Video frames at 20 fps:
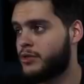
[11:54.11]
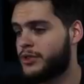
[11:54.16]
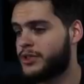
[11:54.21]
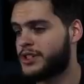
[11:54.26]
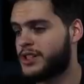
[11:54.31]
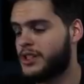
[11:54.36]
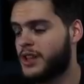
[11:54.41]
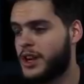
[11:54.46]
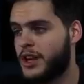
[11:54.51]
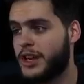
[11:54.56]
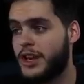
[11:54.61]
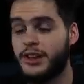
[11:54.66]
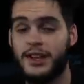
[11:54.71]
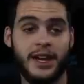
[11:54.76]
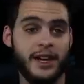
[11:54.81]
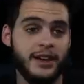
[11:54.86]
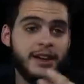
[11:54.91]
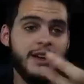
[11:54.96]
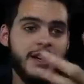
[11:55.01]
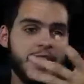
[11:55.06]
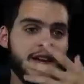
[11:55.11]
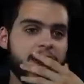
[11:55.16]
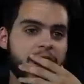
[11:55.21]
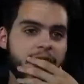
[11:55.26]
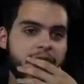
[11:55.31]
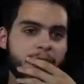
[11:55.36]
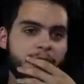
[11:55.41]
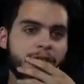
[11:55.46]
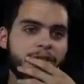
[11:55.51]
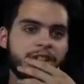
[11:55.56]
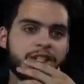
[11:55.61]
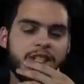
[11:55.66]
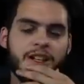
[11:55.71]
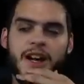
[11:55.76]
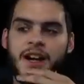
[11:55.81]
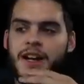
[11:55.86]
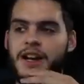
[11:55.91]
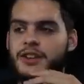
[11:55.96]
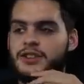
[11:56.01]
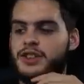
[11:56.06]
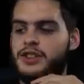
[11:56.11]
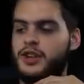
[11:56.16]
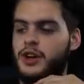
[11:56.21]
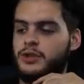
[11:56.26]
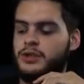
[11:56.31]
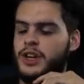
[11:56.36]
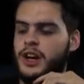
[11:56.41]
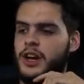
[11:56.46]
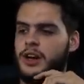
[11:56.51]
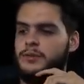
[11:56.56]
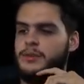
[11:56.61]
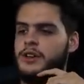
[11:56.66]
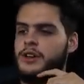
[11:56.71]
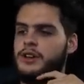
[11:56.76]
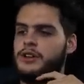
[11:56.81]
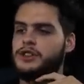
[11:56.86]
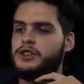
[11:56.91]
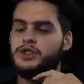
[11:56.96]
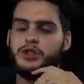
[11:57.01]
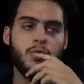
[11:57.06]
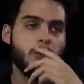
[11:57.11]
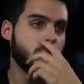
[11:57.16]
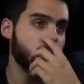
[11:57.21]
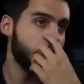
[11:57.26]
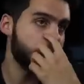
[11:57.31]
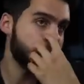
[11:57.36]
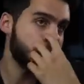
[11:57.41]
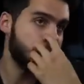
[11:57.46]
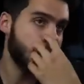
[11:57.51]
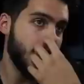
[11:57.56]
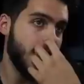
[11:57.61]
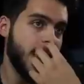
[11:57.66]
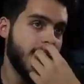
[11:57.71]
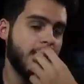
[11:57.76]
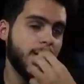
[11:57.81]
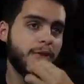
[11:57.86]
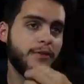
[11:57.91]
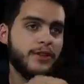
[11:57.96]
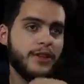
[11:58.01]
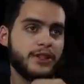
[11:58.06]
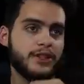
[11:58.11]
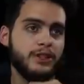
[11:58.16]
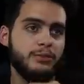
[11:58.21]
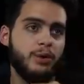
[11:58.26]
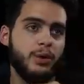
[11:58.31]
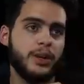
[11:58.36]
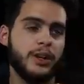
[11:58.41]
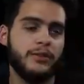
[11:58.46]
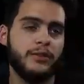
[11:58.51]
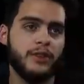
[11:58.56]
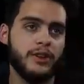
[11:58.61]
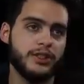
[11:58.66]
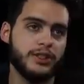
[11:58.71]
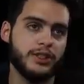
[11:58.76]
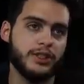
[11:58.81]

this clock out. Yeah, he could run this clock out to no time, score on me, and I went for that two-point conversion.